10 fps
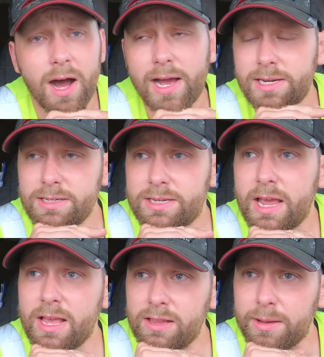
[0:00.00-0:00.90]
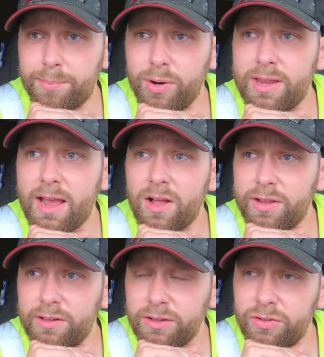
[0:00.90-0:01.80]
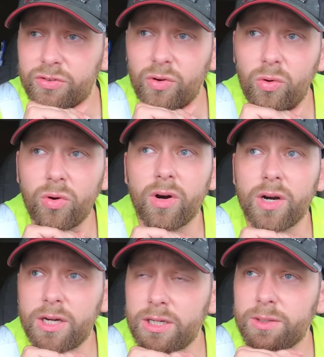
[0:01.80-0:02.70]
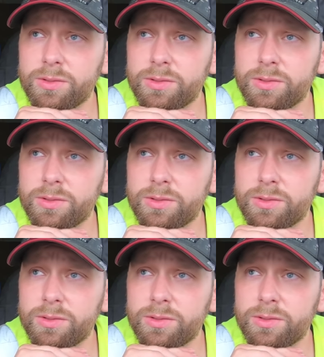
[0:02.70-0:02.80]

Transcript: I didn't take like pre-calculus or uh,